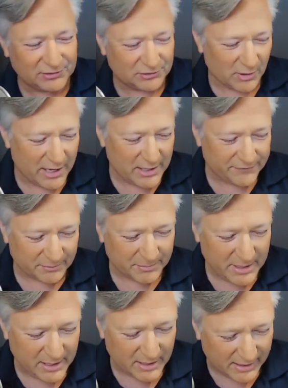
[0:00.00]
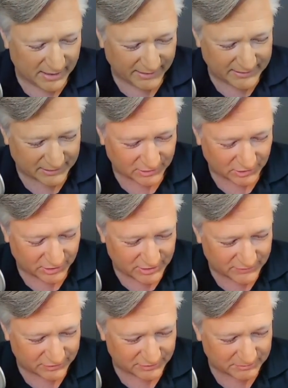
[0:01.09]
this right. is great for me. Uh, I can
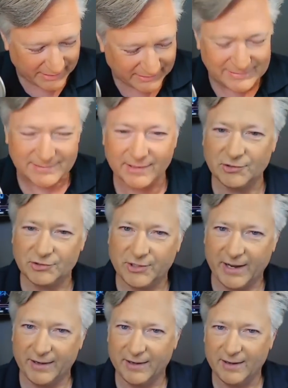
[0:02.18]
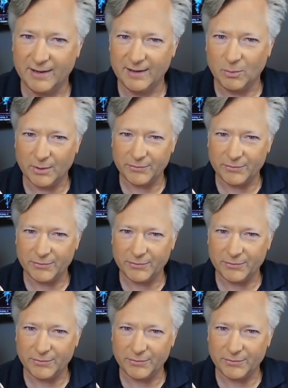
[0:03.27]
look at this and at least understand